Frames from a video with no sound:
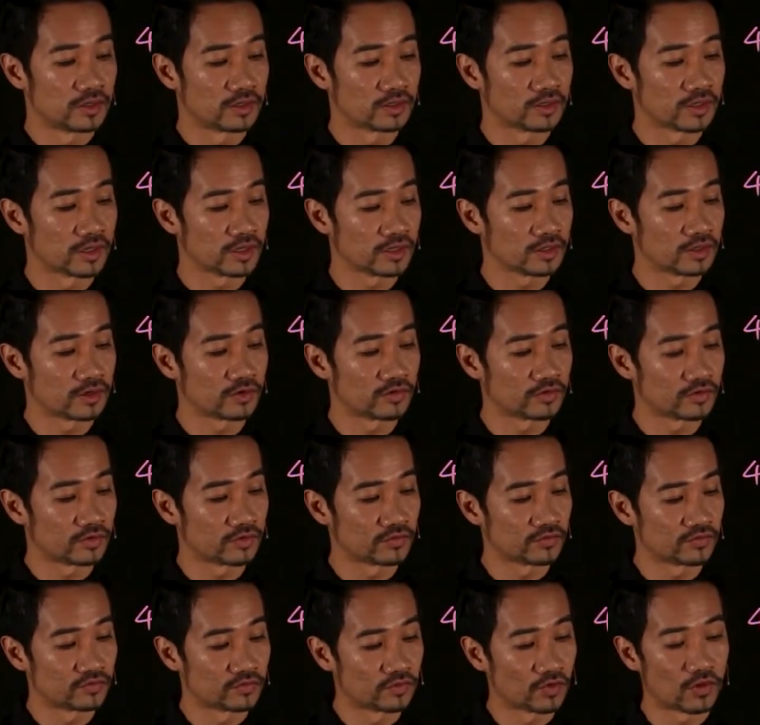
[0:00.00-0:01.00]
again a
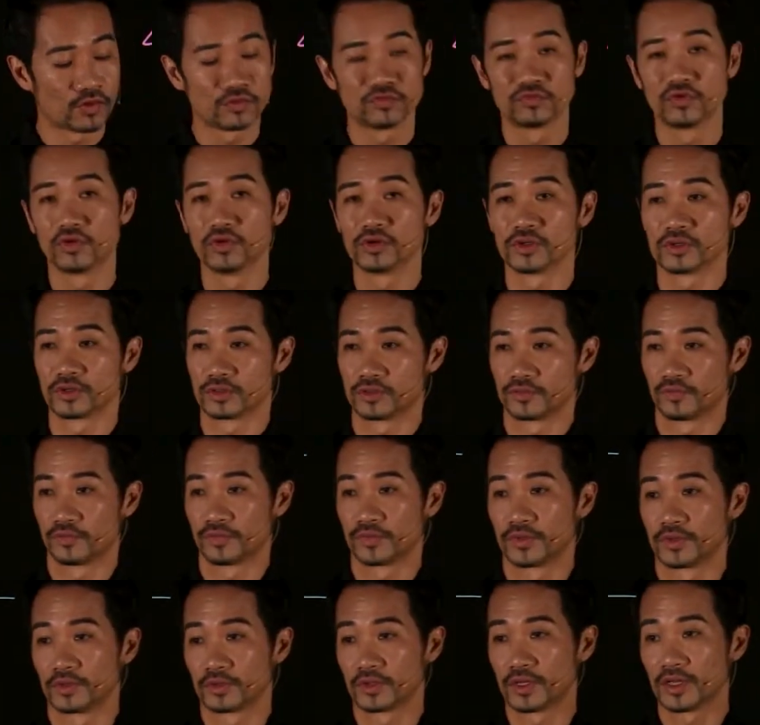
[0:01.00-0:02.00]
4-volt,
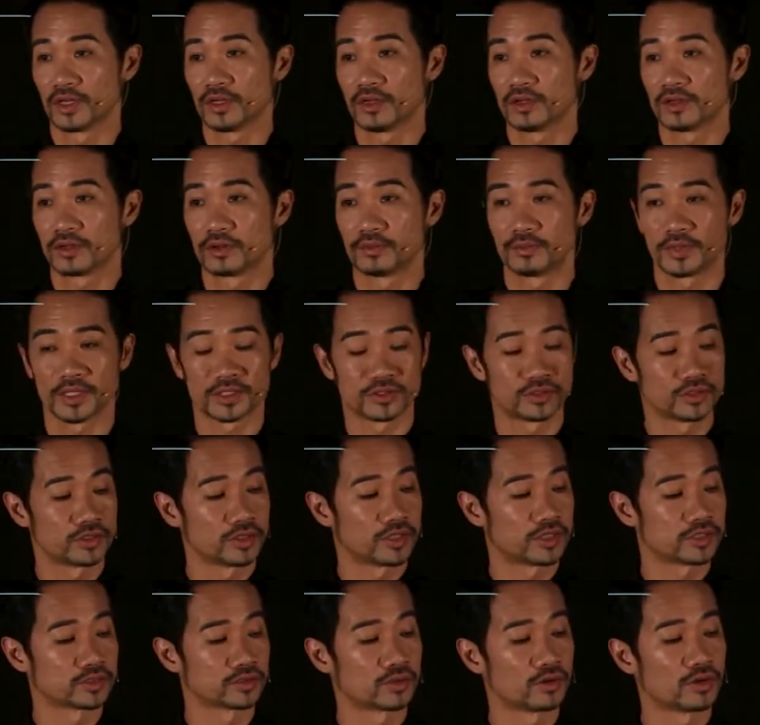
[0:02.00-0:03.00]
okay,
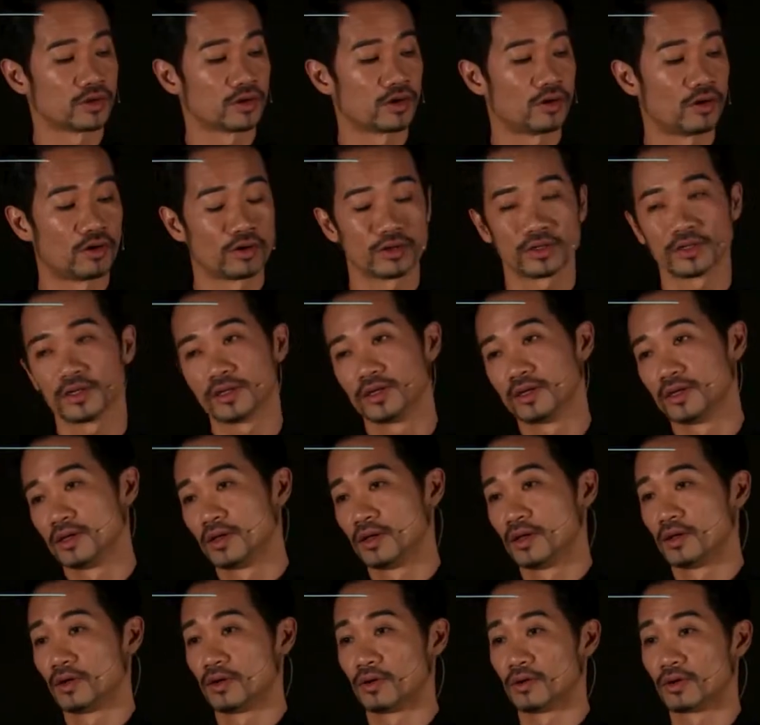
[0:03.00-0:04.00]
battery that's going on,
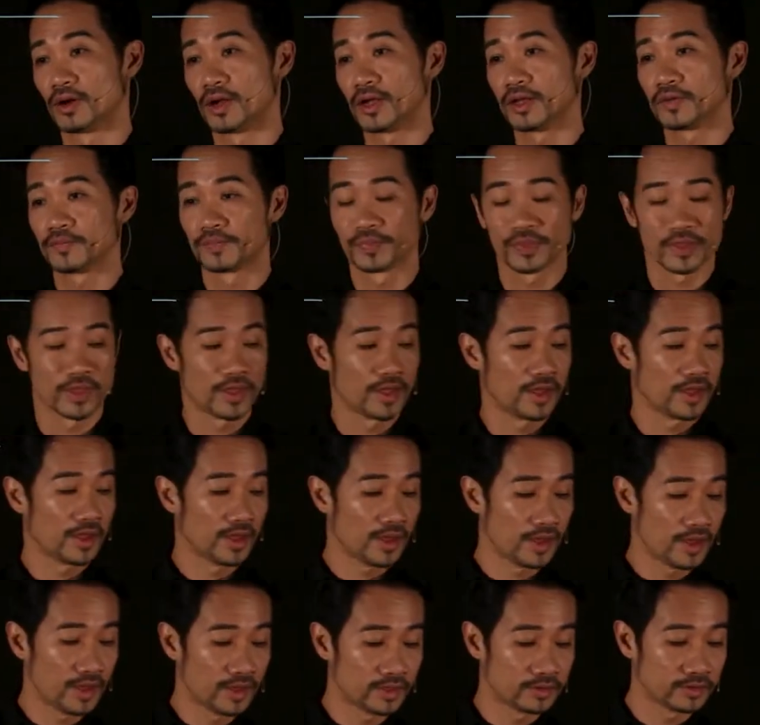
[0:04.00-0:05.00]
right,
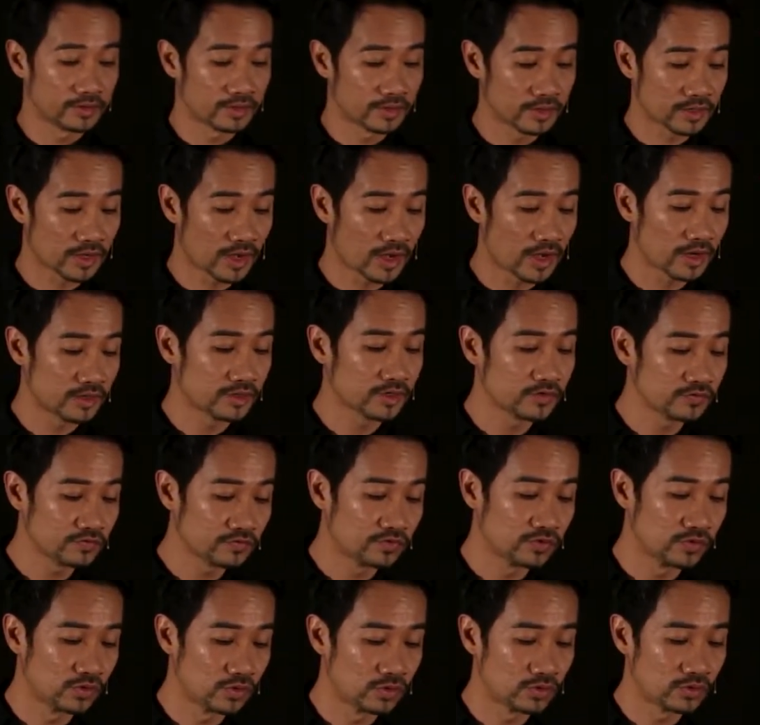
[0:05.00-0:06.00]
and the
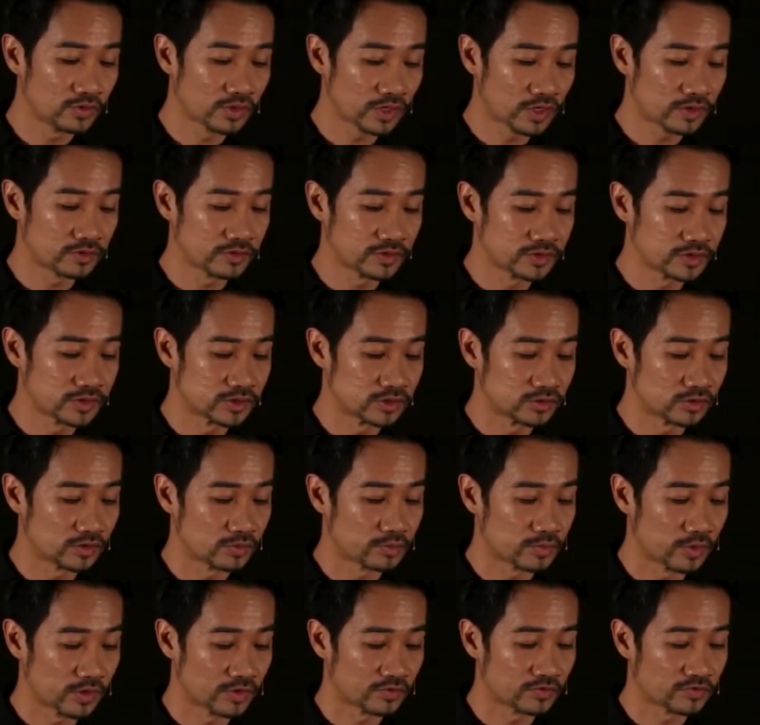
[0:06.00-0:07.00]
current flow now is
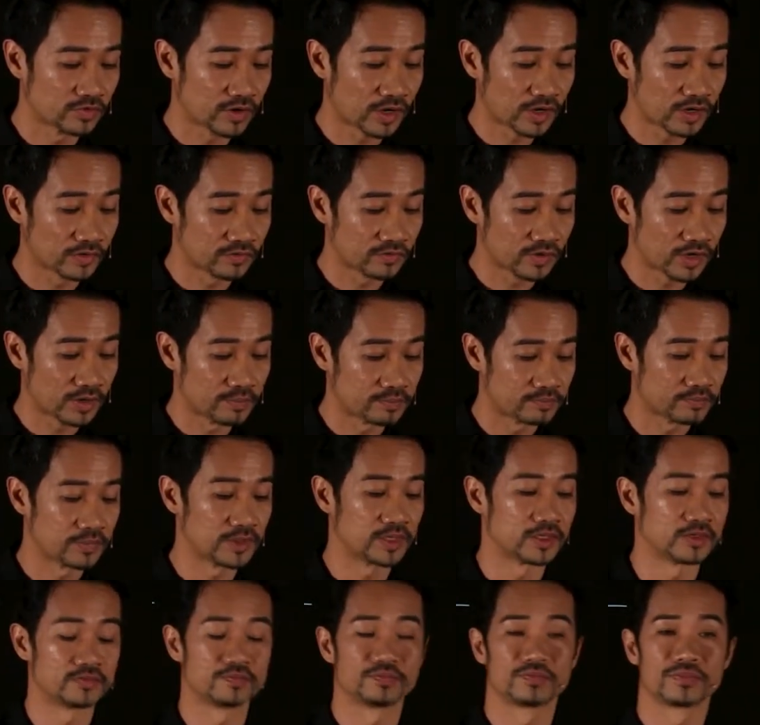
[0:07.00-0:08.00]
0.5
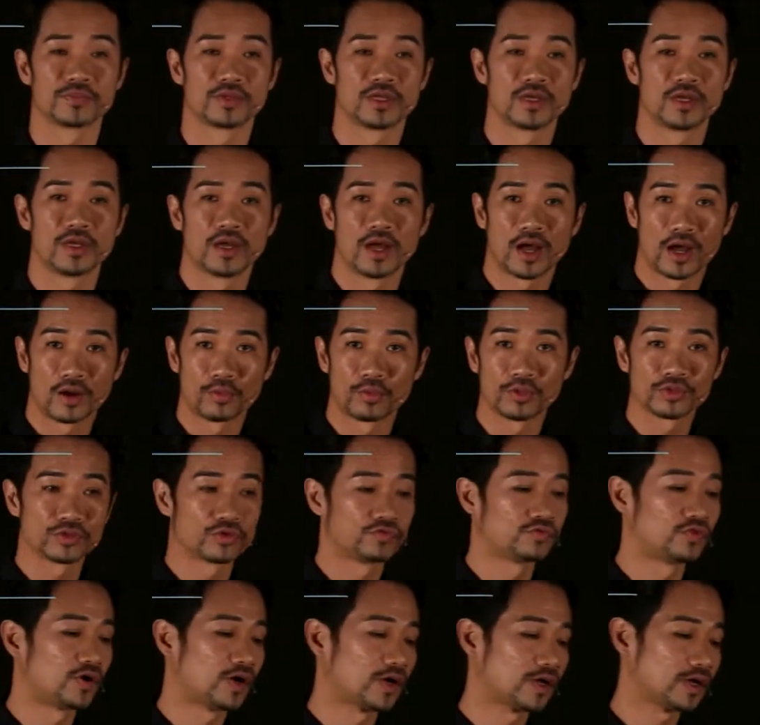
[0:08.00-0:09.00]
ampere. I want
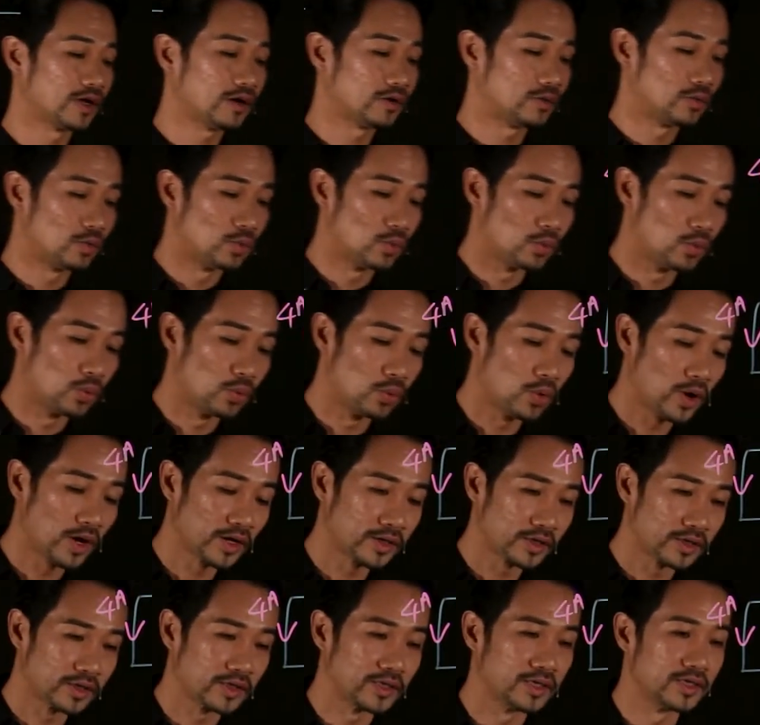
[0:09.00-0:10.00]
to find out
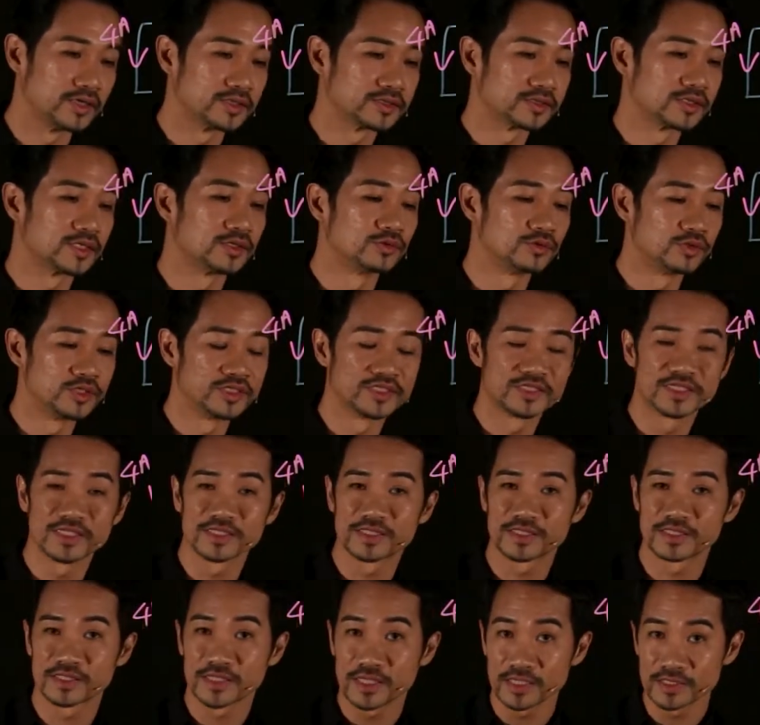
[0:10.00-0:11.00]
what is the
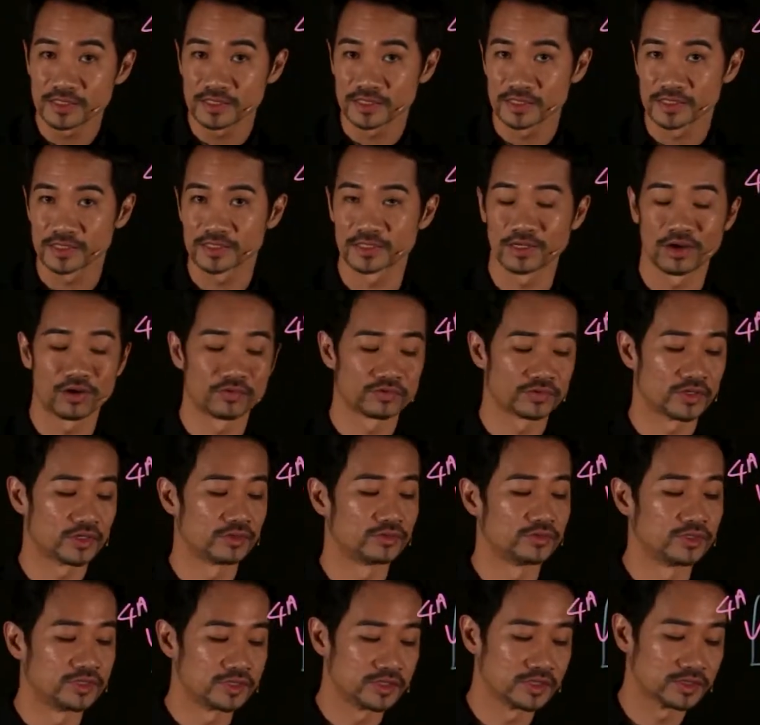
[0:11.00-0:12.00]
resistance of
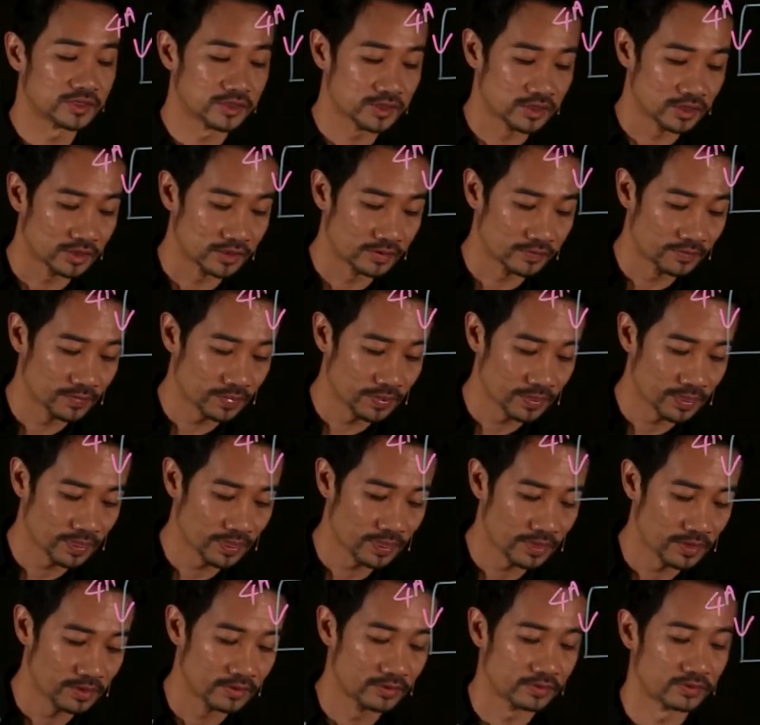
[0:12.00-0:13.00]
the resistor.
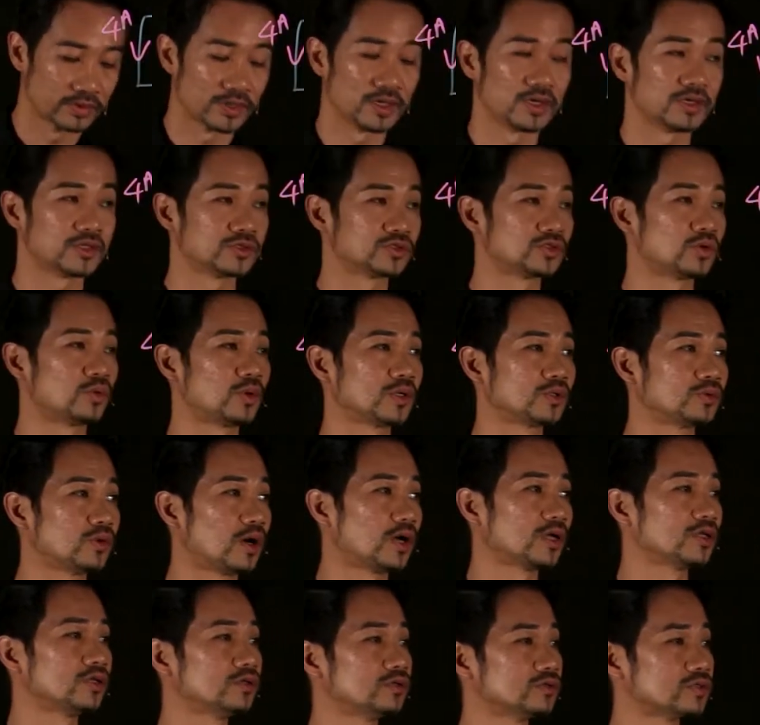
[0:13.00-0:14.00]
Okay, so what do
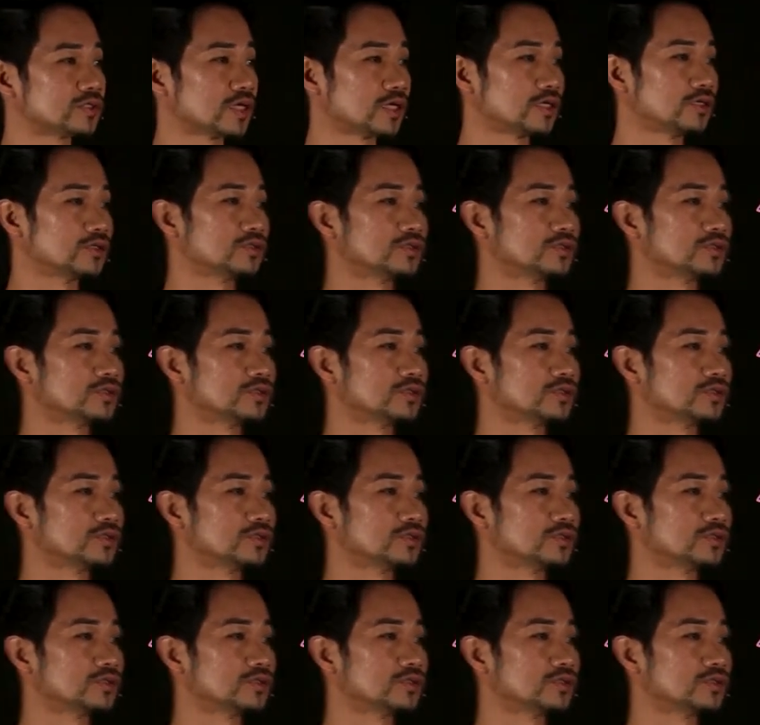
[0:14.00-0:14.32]
I use? I